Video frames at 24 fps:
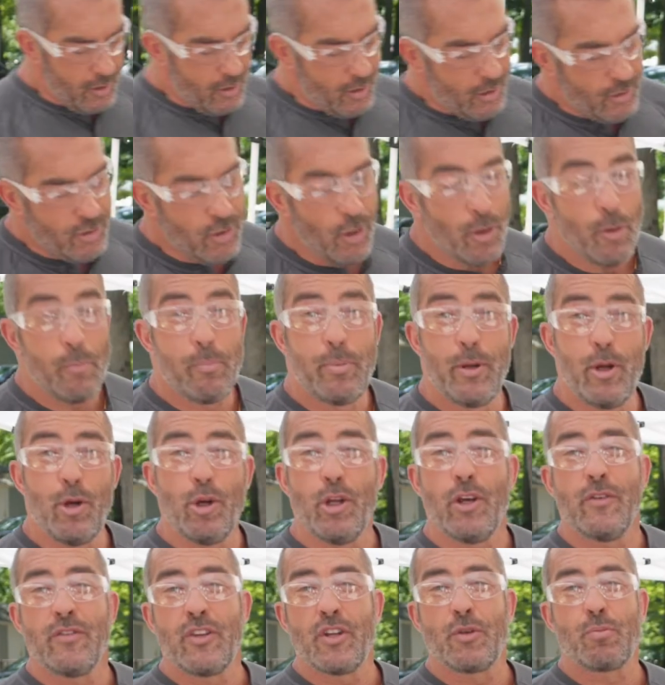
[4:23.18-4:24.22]
So the beauty
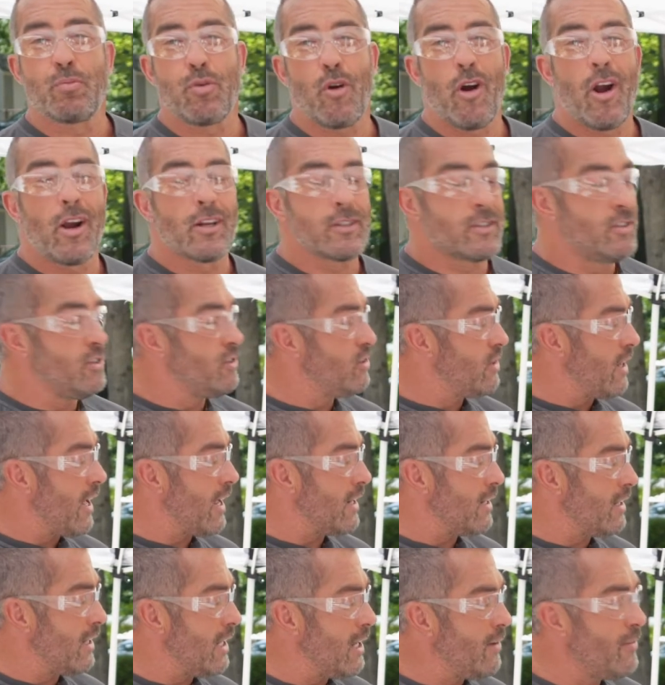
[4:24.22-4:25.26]
of this product is that
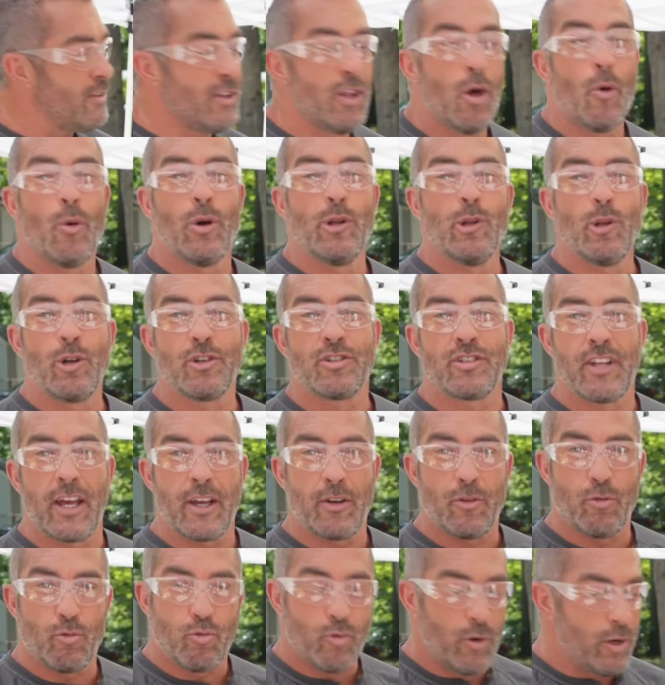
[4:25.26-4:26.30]
even though it looks like
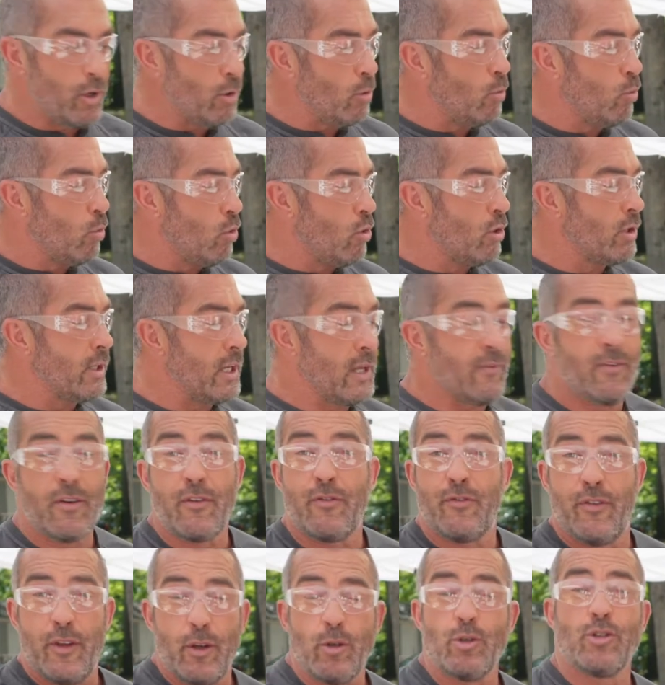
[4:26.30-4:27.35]
real wood, even
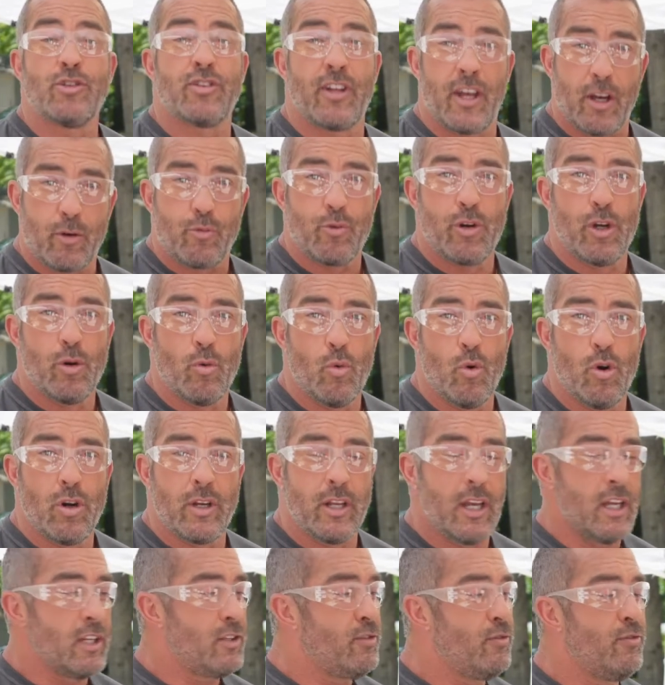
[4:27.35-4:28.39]
feels like real wood,
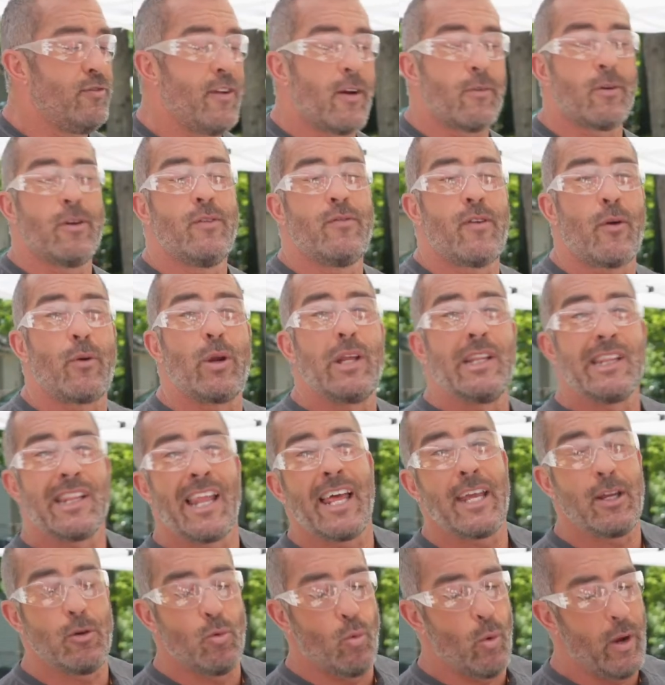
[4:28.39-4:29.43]
it's very, very
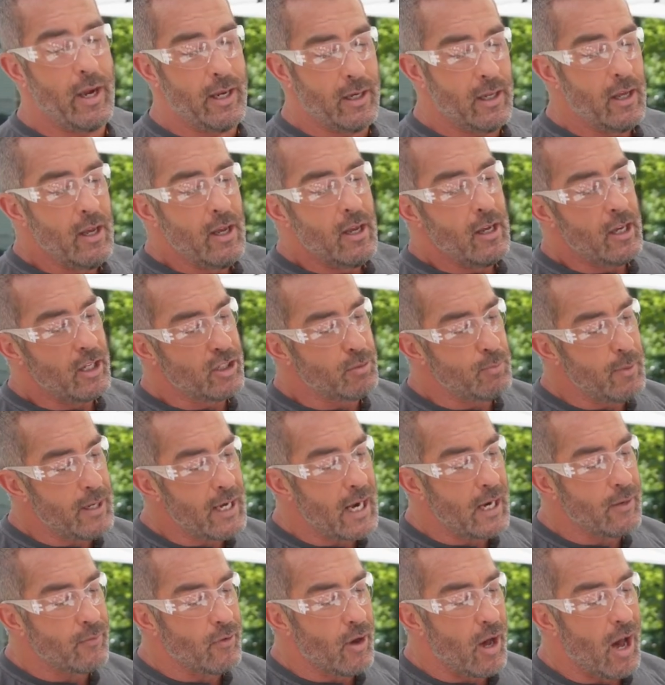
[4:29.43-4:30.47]
lightweight. It's made
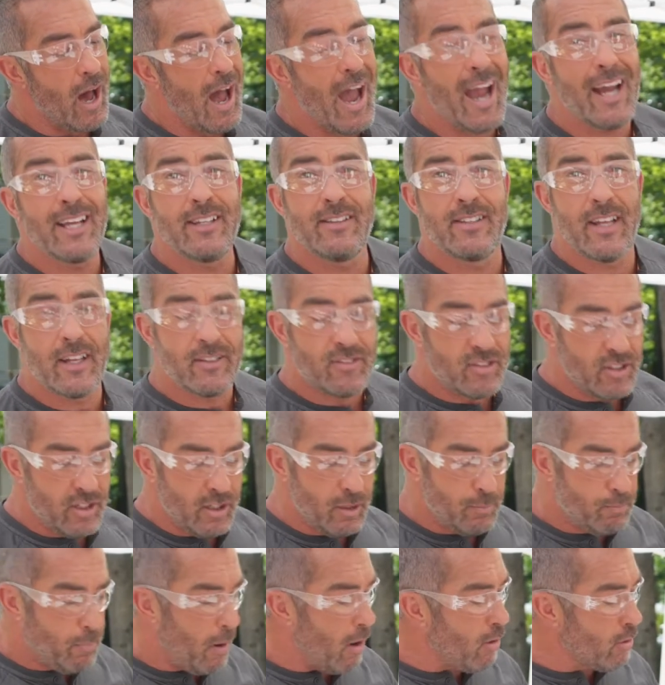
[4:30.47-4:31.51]
out of a high density
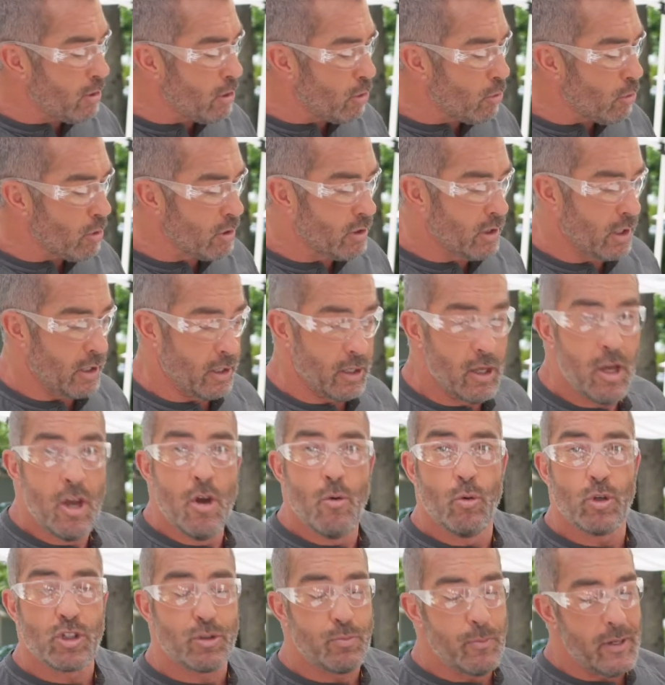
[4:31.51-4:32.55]
polyurethane,
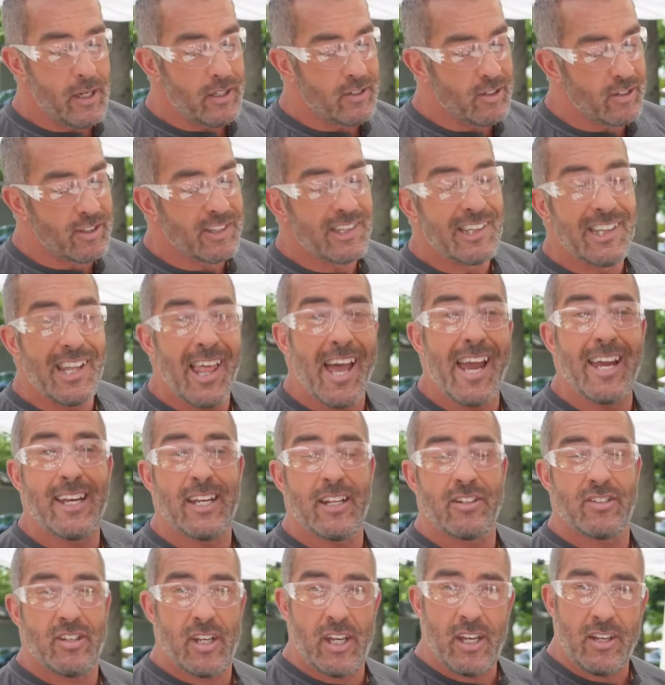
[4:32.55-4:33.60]
which means it's light,
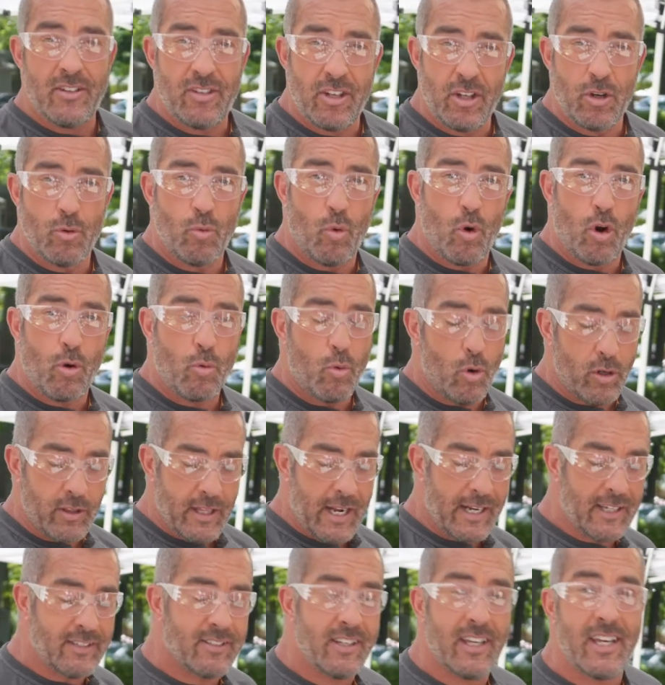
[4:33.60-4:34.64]
it's easy to work with,
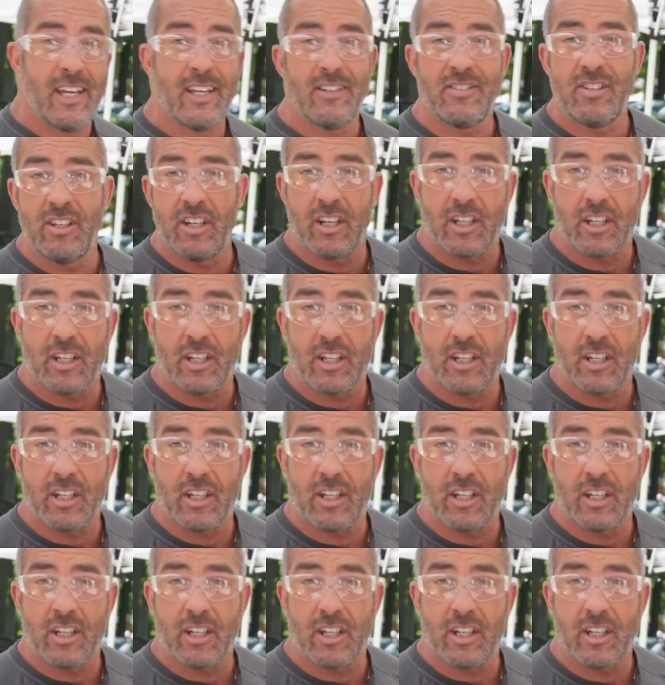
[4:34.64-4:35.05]
and it's easy to